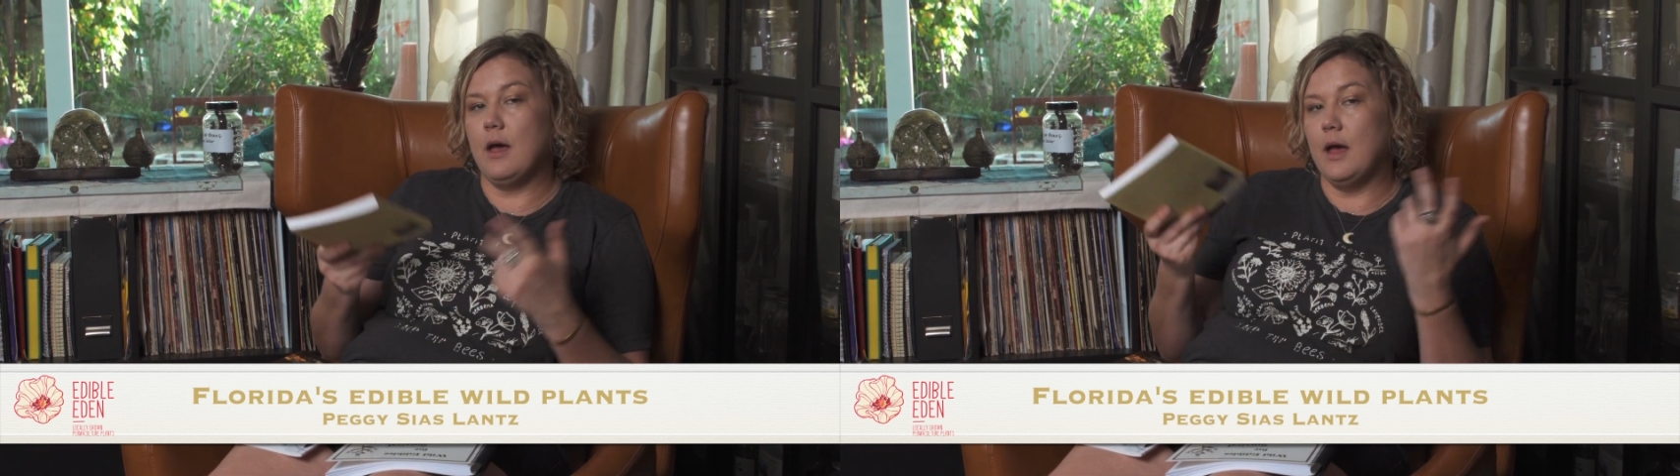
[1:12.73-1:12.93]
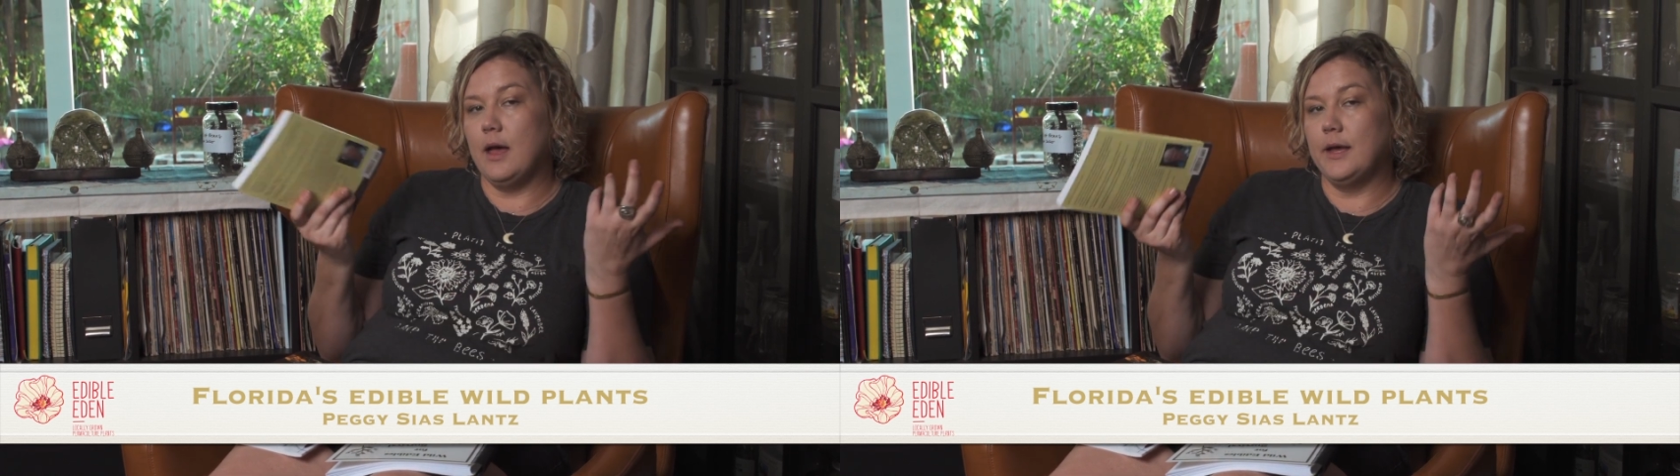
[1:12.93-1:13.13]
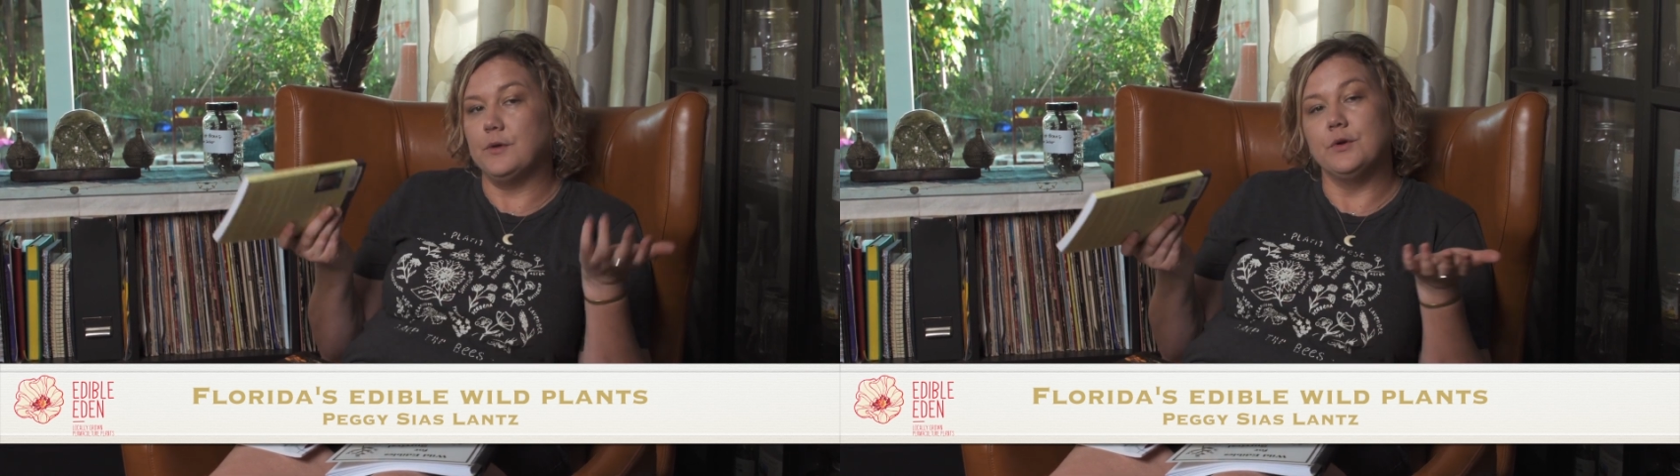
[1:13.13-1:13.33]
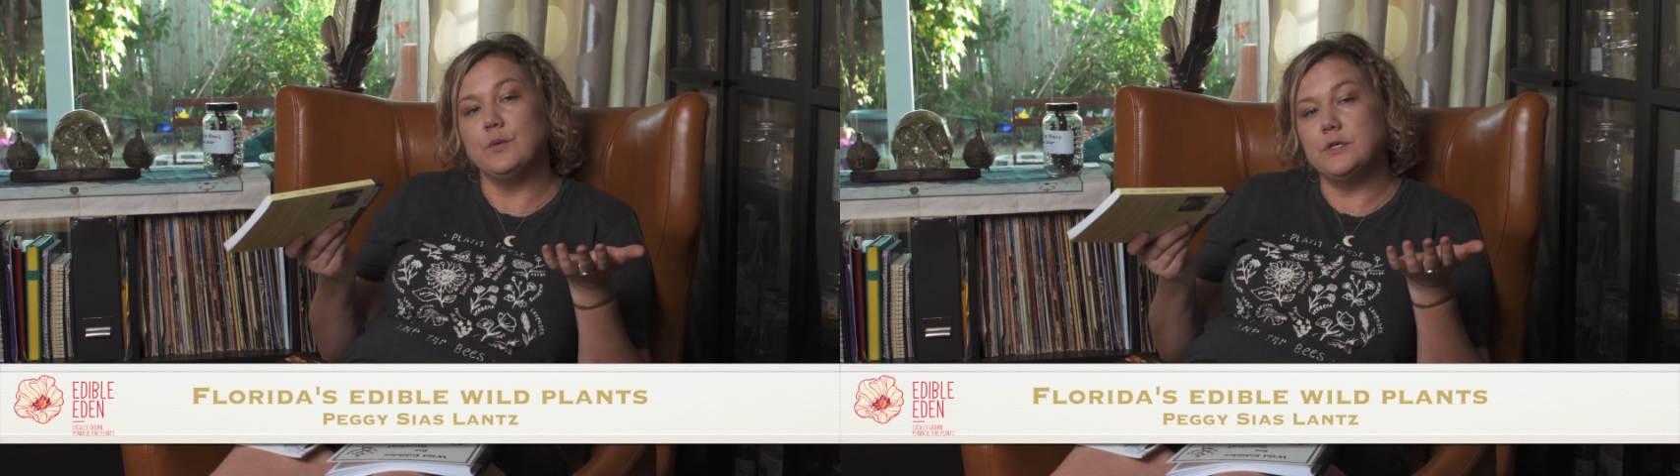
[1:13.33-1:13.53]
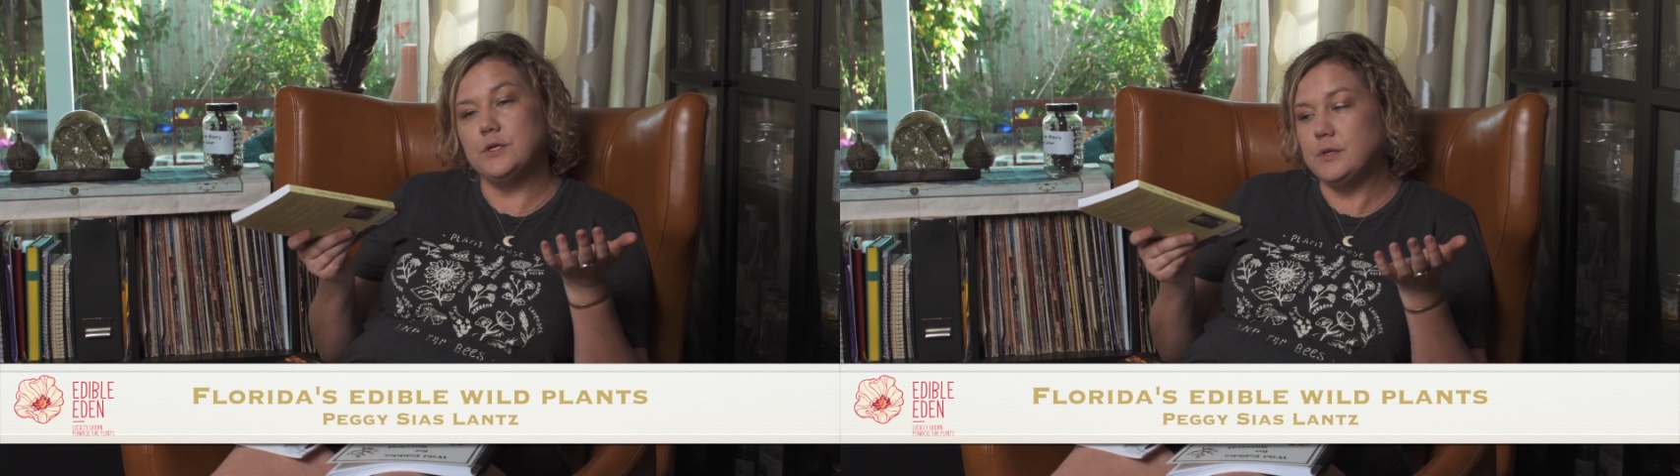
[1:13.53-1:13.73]
I don't know
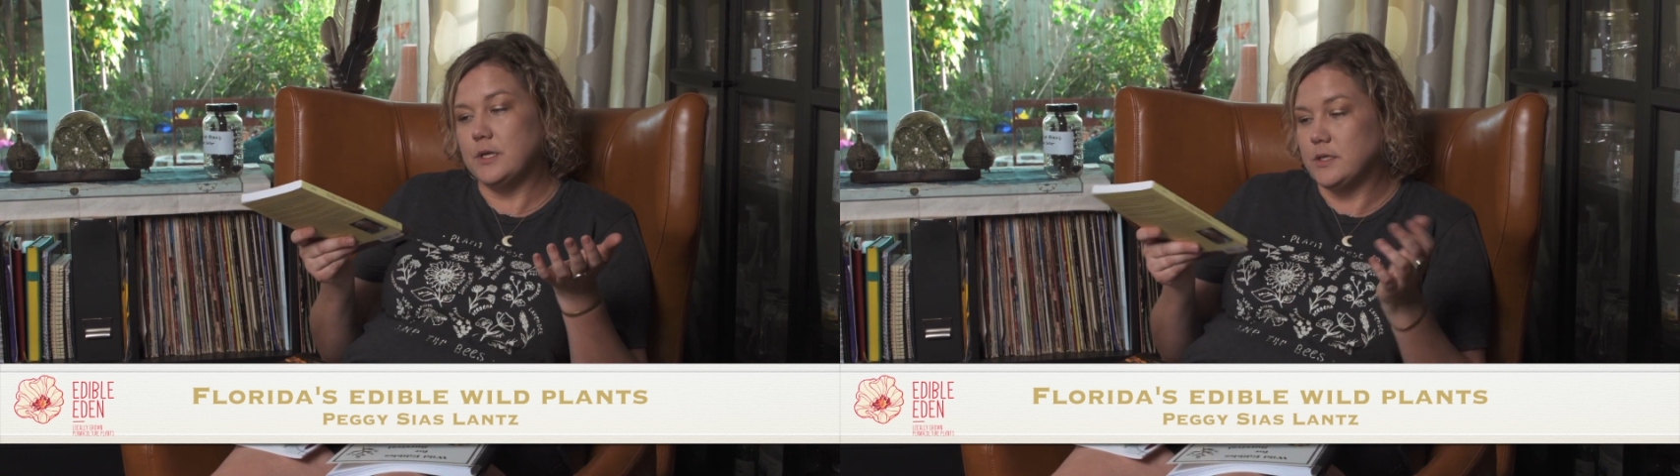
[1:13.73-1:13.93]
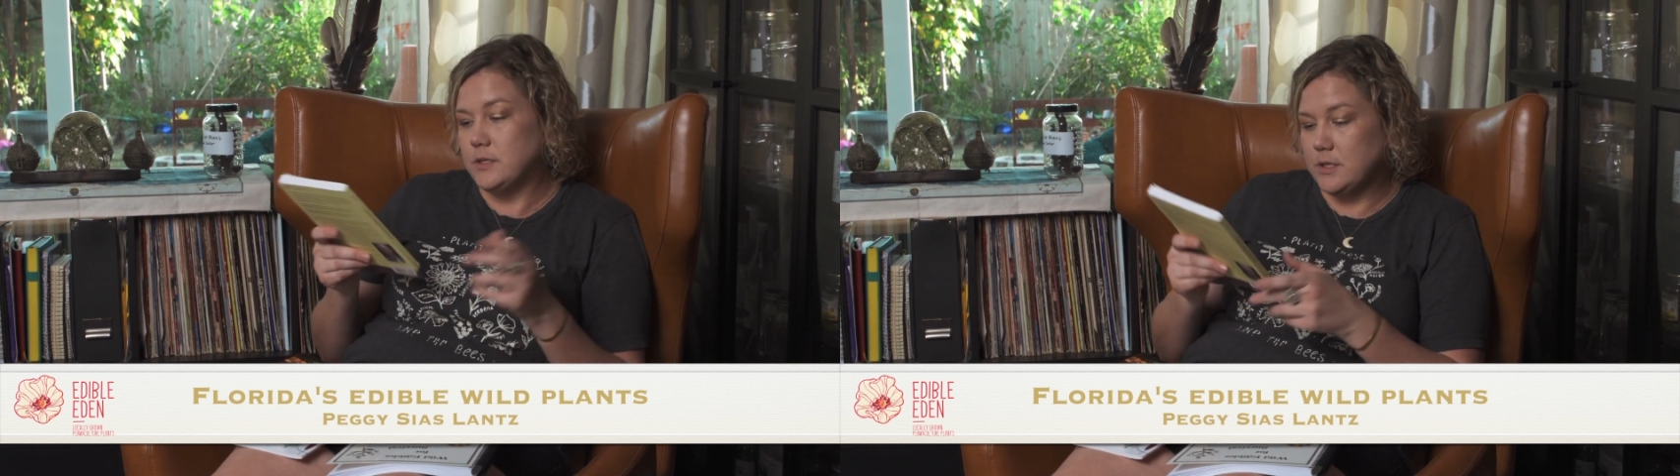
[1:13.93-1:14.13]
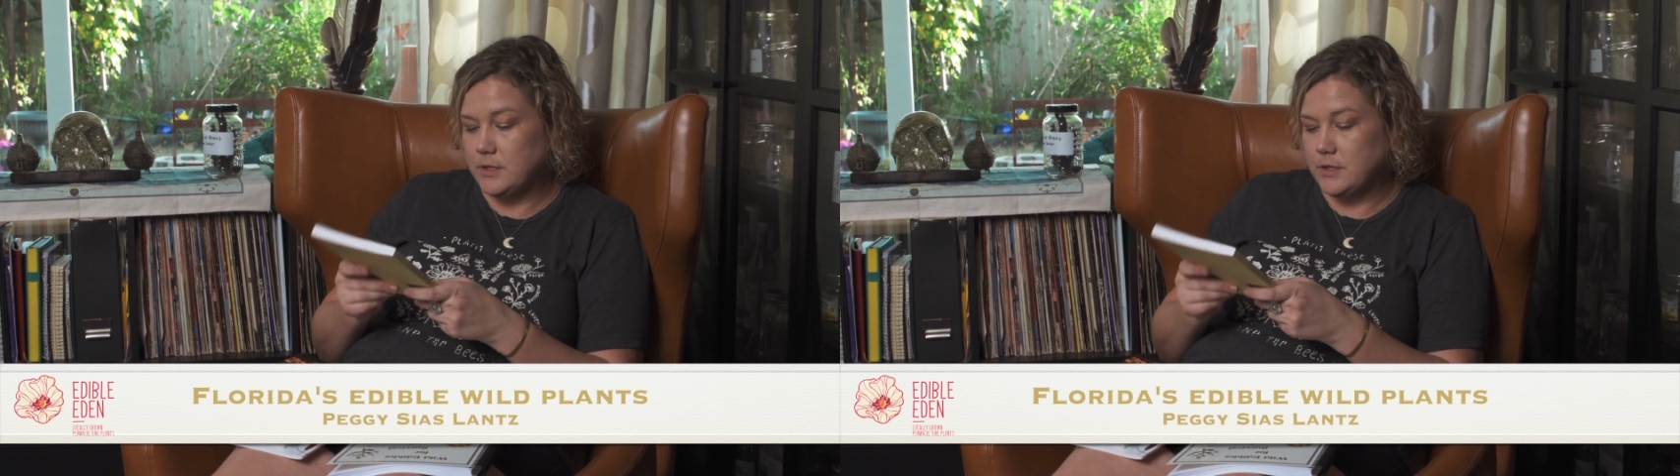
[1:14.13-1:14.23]
what to do with this.